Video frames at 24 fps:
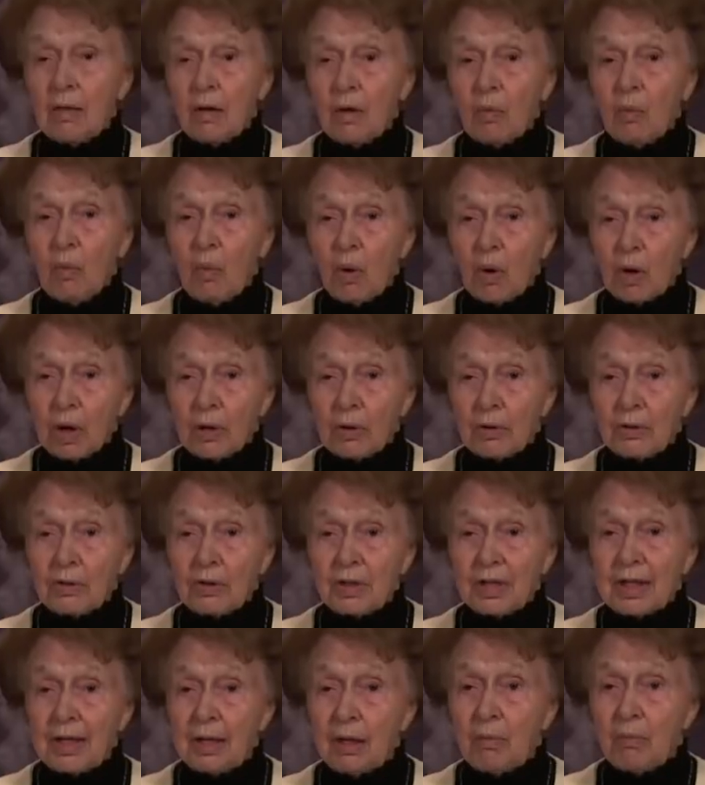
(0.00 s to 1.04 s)
the
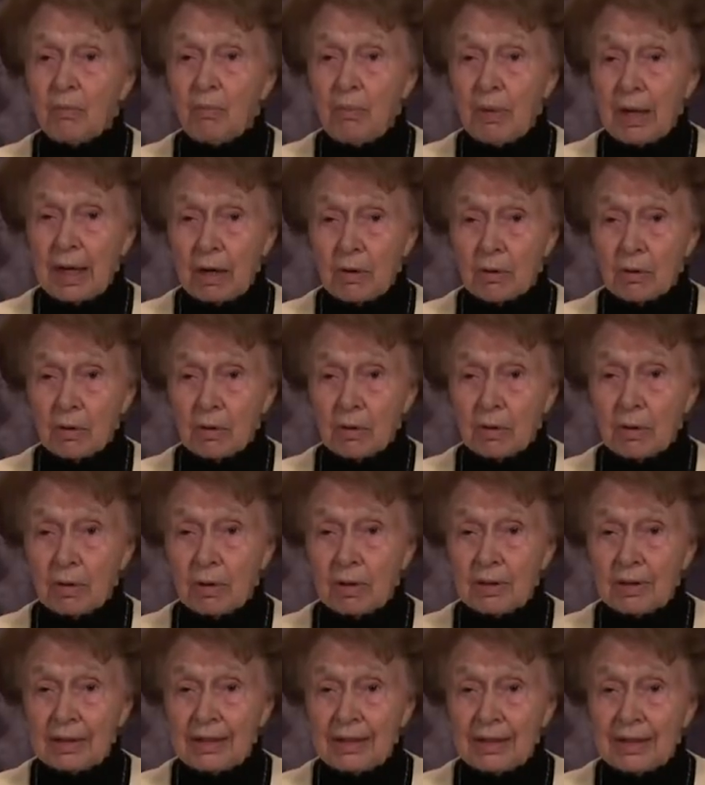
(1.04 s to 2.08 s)
waters bitter.
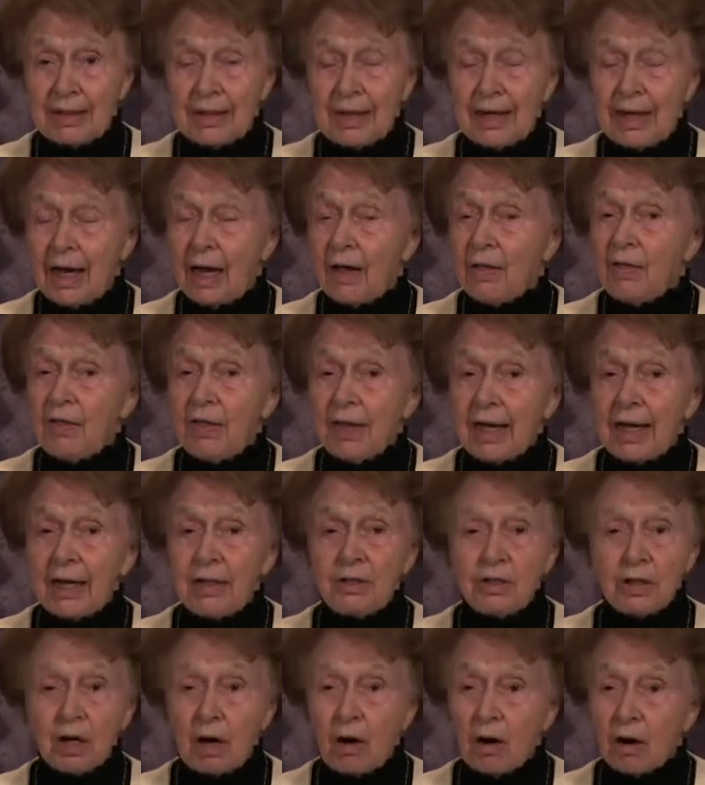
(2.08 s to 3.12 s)

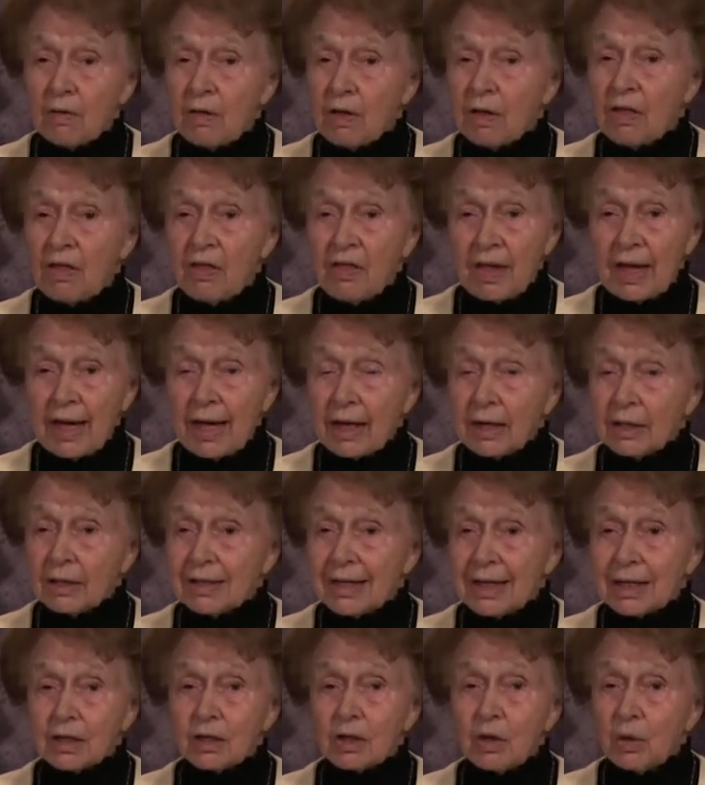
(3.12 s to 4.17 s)
These are the
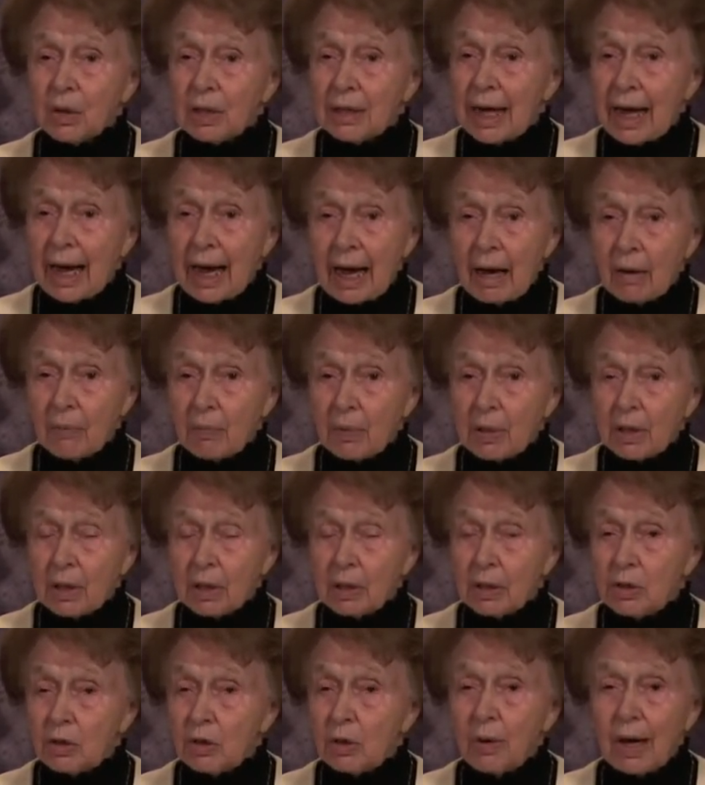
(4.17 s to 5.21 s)
things that's going to
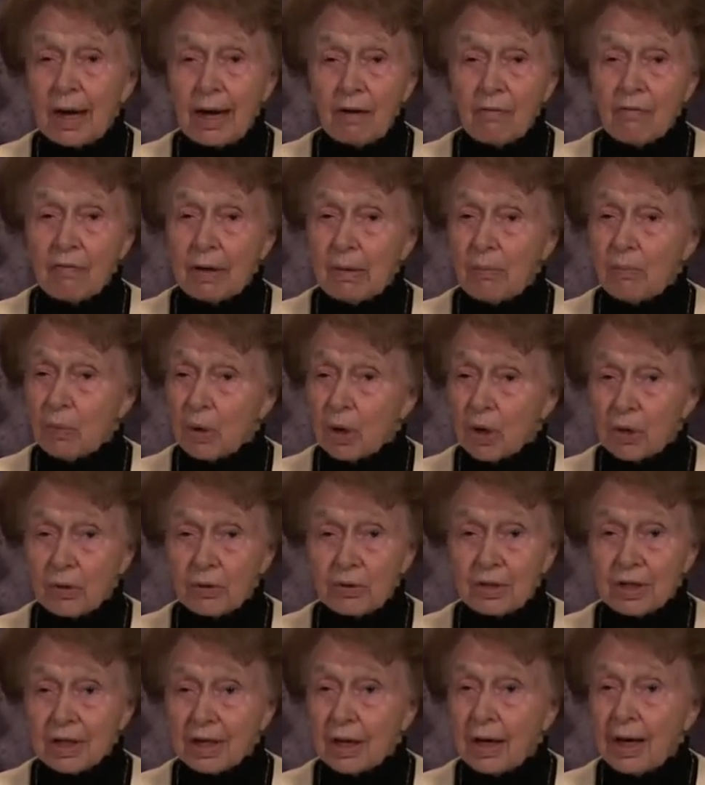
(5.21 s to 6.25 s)
happen to every
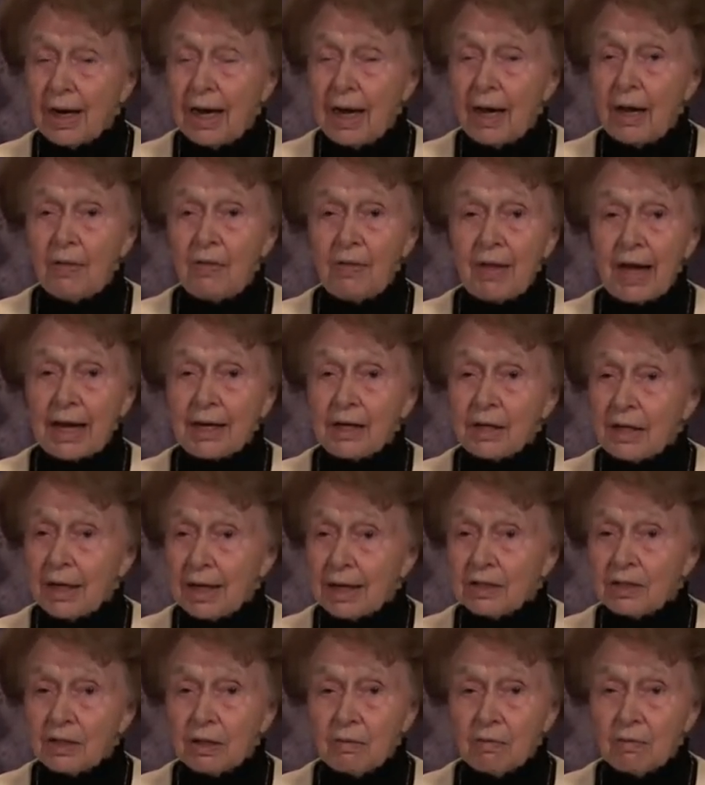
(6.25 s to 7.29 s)
person that
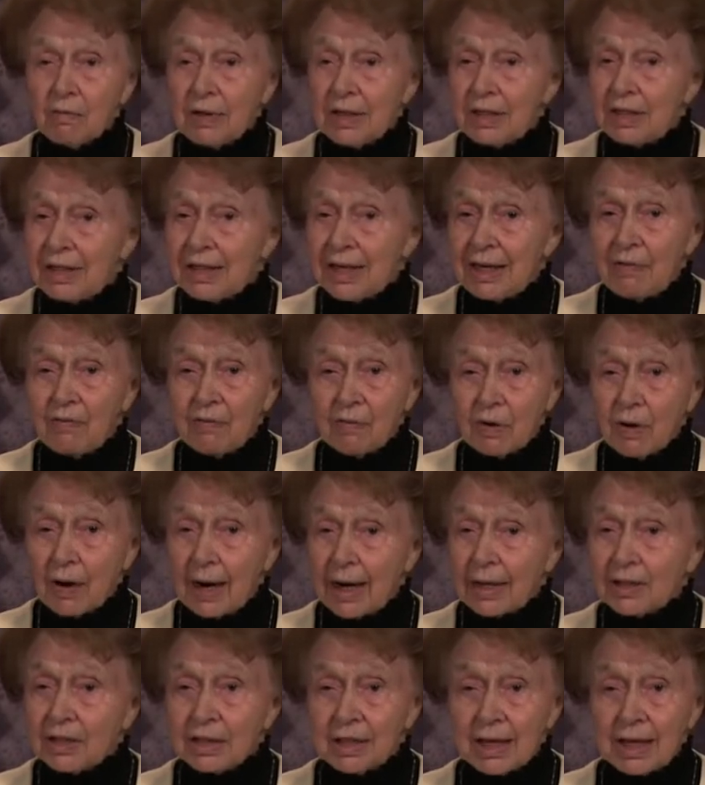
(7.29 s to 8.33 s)
doesn't receive
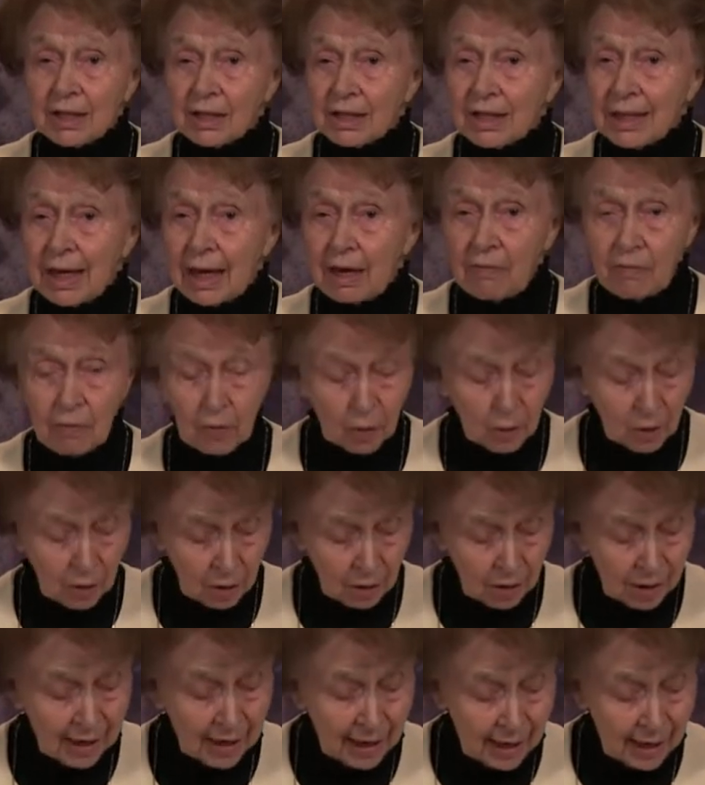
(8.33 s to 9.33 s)
Christ as Savior.